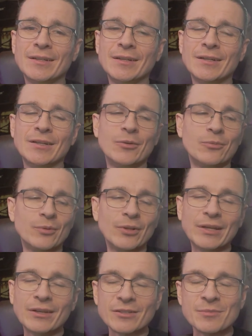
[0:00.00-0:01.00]
It
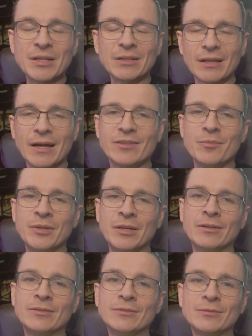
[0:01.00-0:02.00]
really does mean a lot to me.